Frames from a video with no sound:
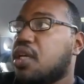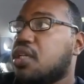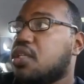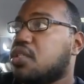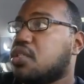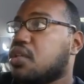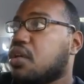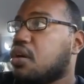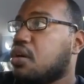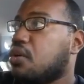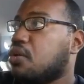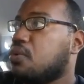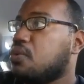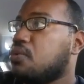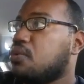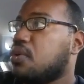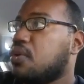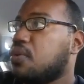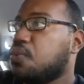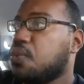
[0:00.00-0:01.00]

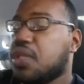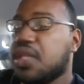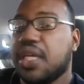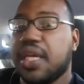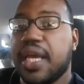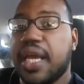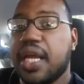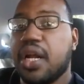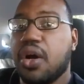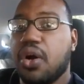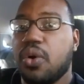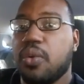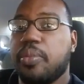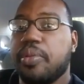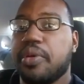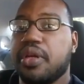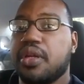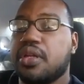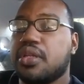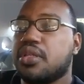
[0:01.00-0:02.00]
So when the gate
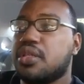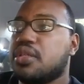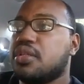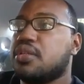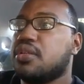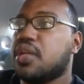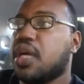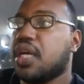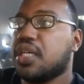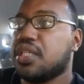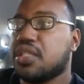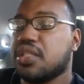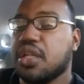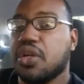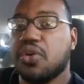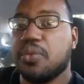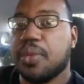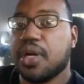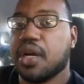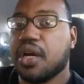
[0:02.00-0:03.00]
opened, I
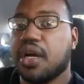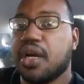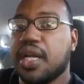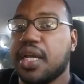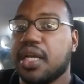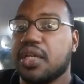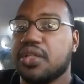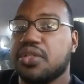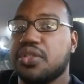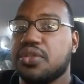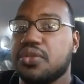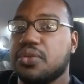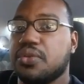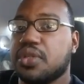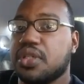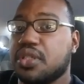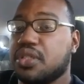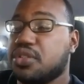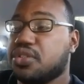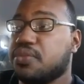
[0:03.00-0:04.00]
slowed my car down
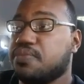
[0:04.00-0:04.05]
to